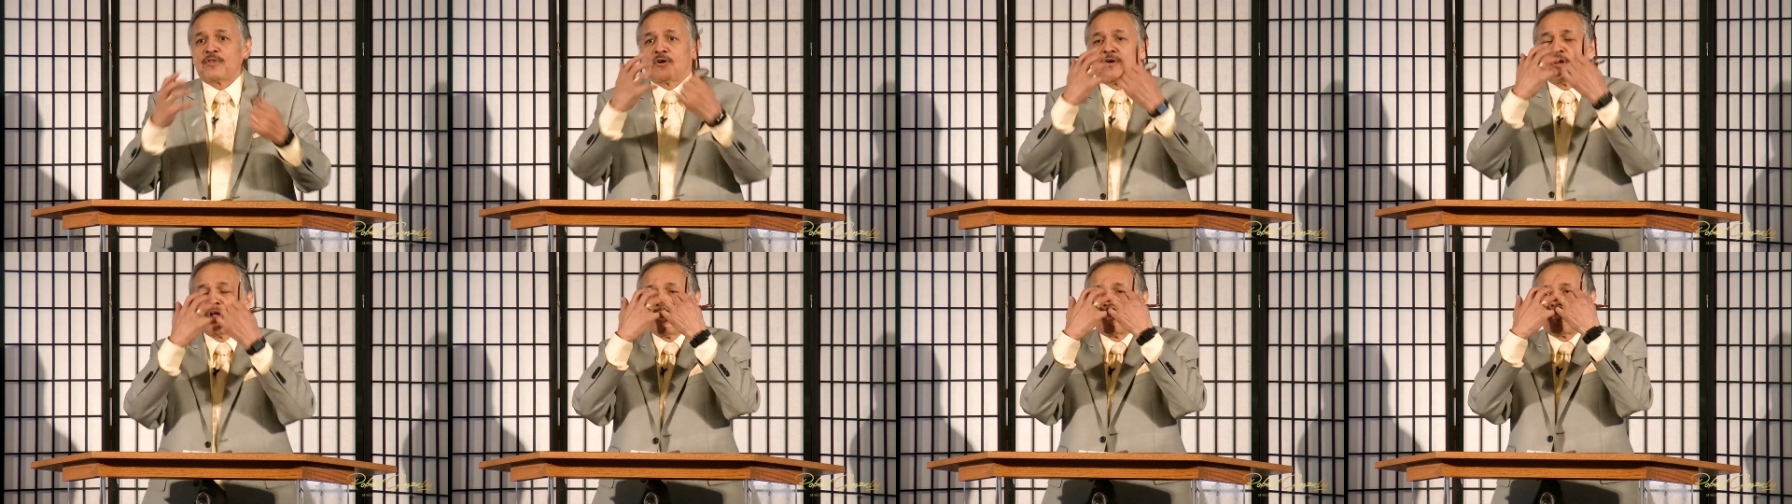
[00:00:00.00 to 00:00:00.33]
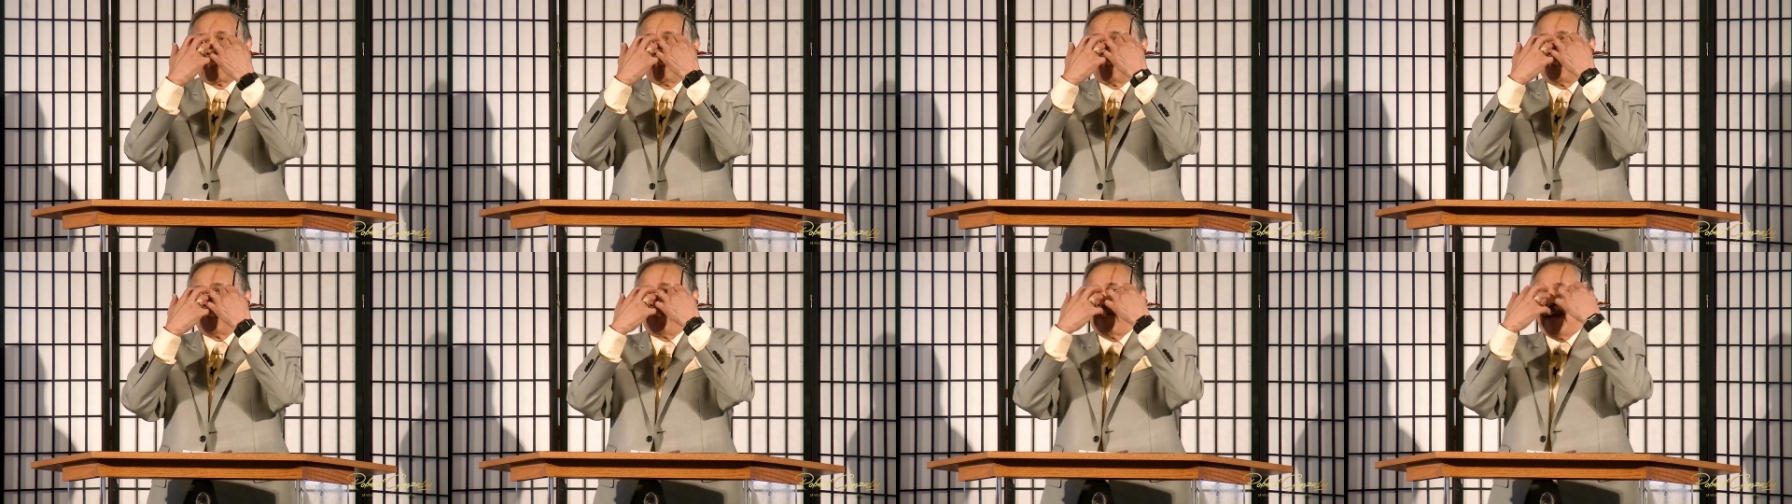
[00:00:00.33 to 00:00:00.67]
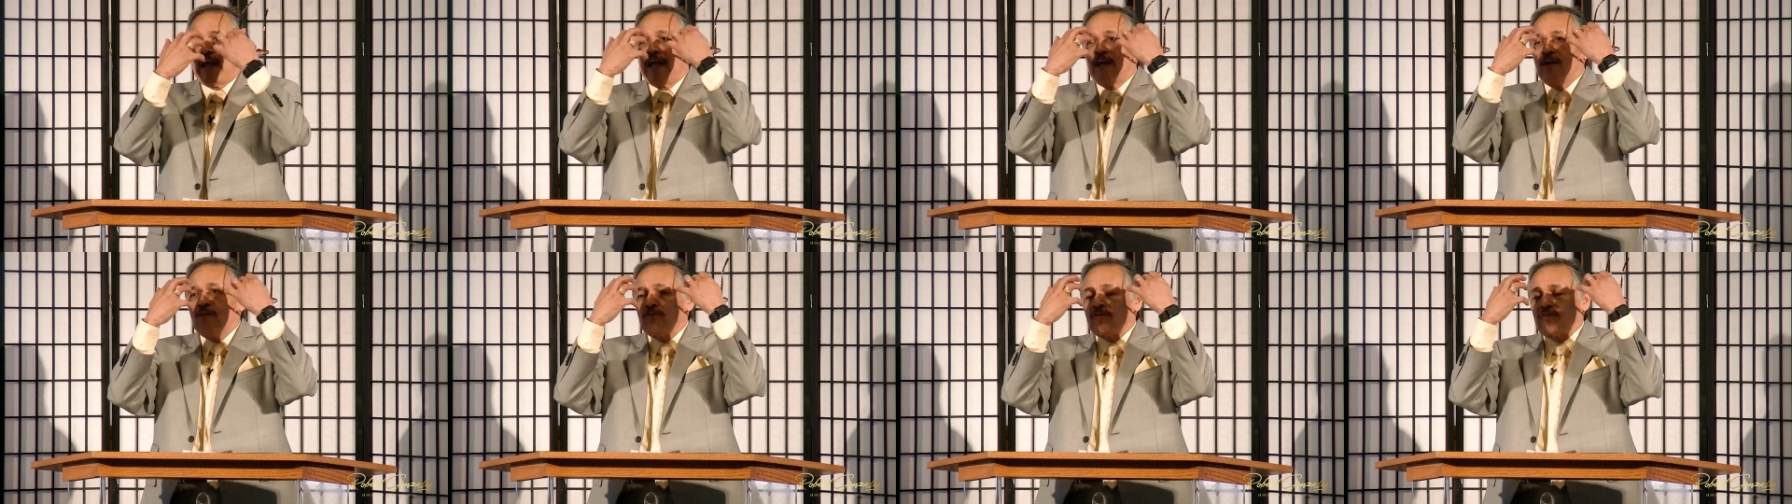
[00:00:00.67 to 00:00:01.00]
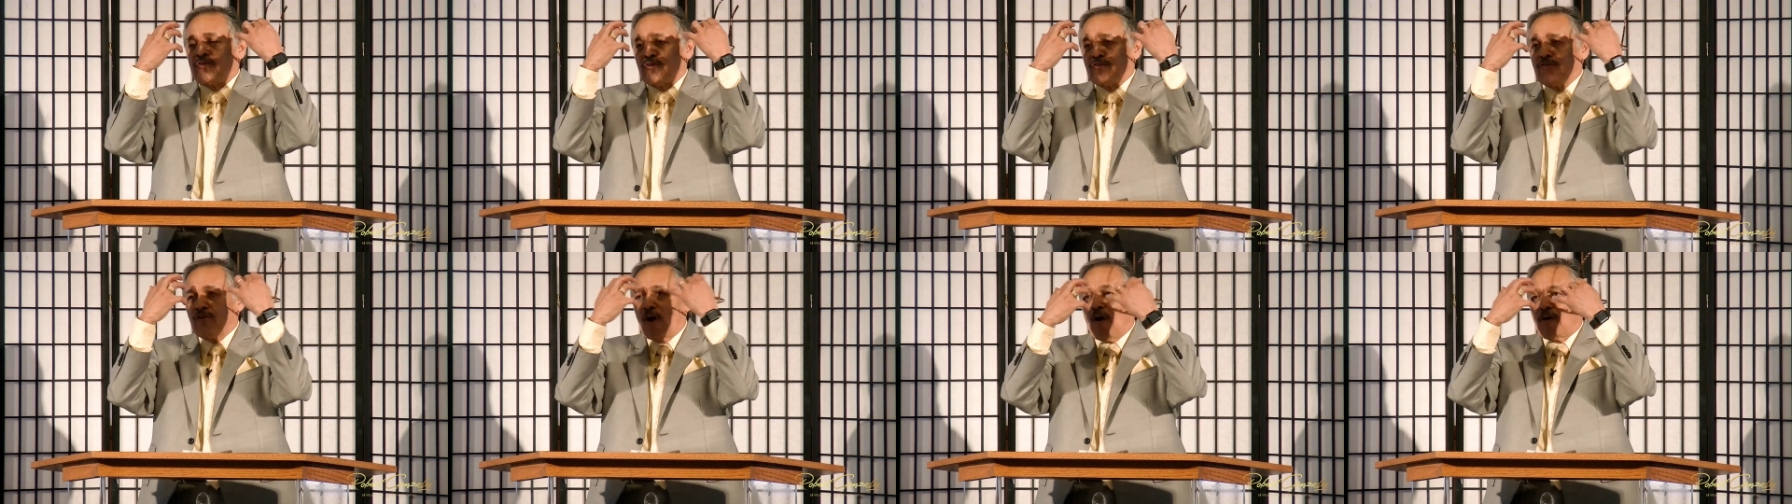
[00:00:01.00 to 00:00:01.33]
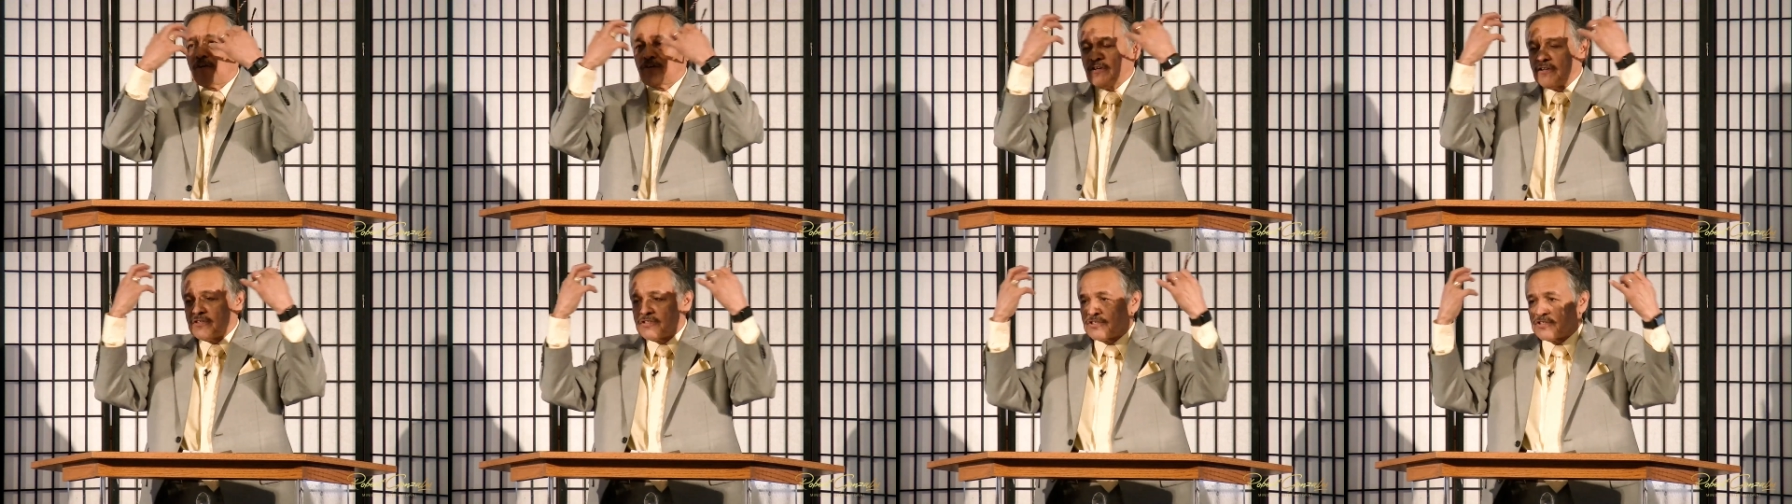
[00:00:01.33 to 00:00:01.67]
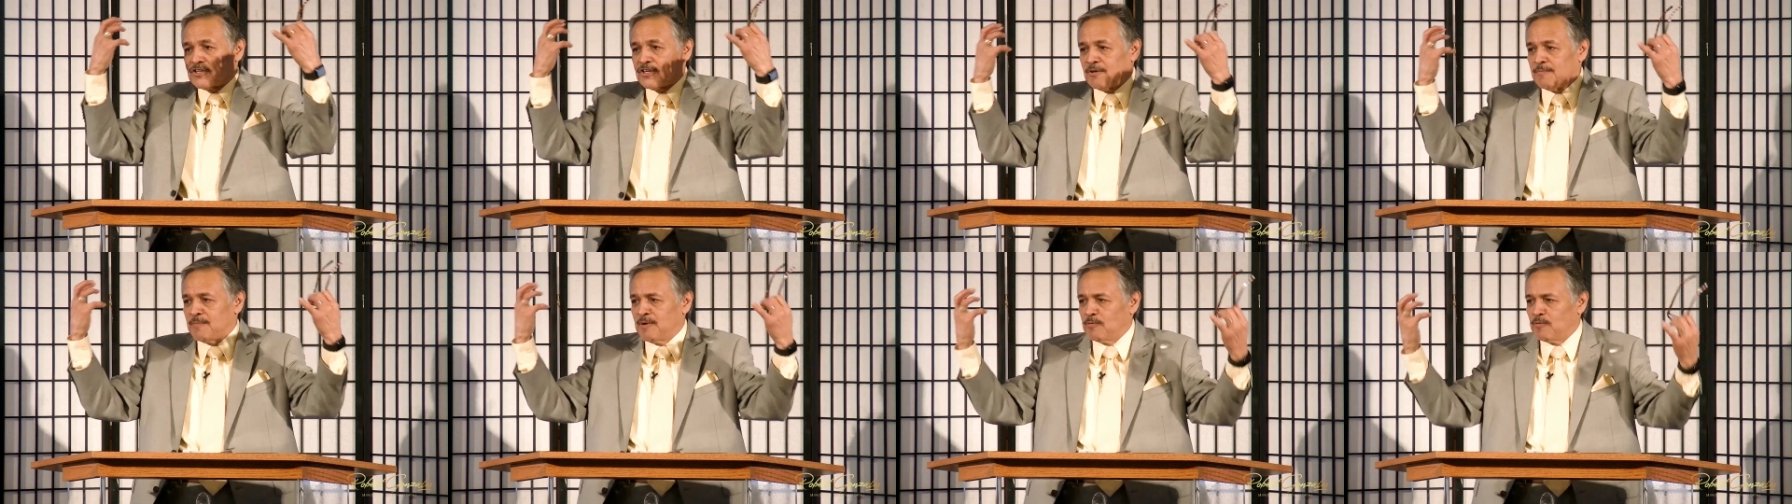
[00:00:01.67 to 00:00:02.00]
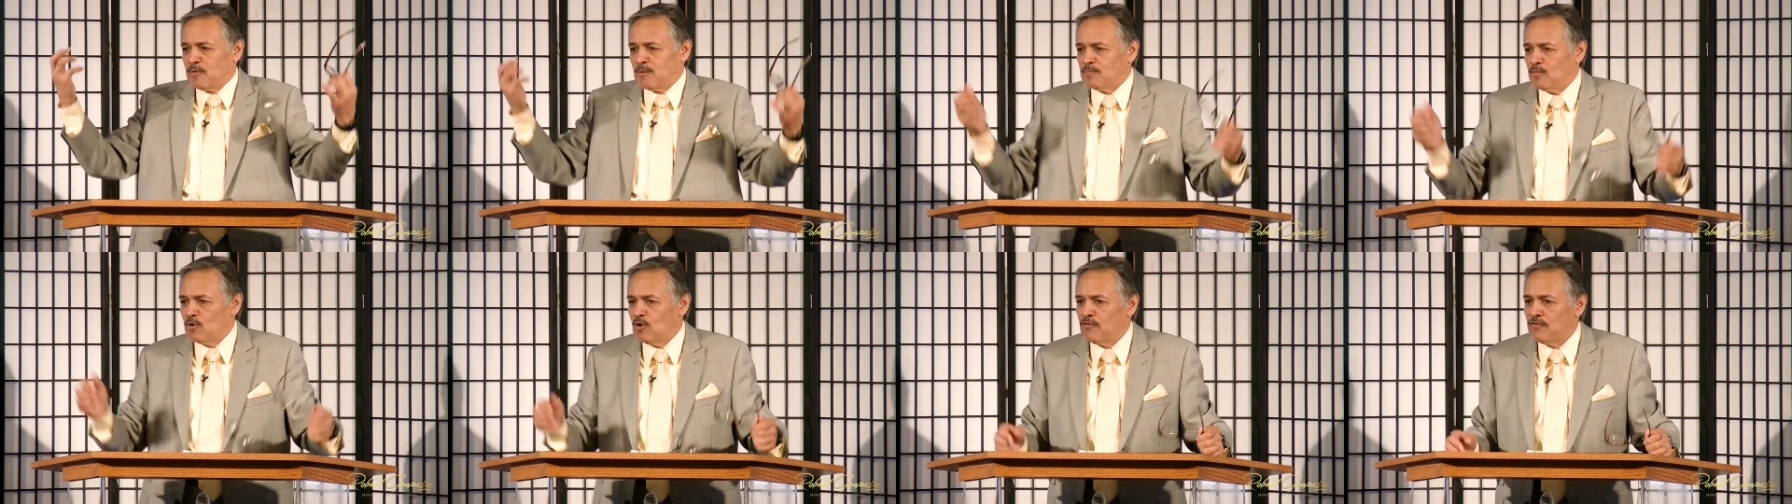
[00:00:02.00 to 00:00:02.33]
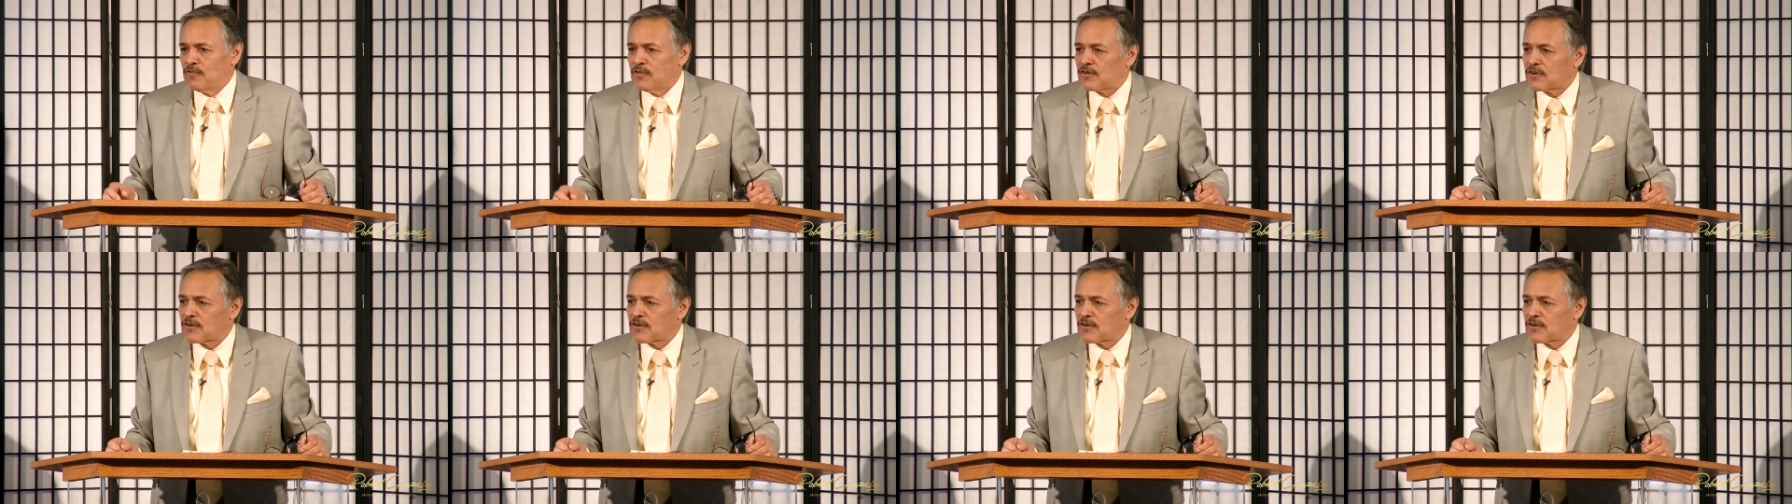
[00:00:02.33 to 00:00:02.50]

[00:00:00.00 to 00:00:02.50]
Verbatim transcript: Their veils of darkness is going to be removed.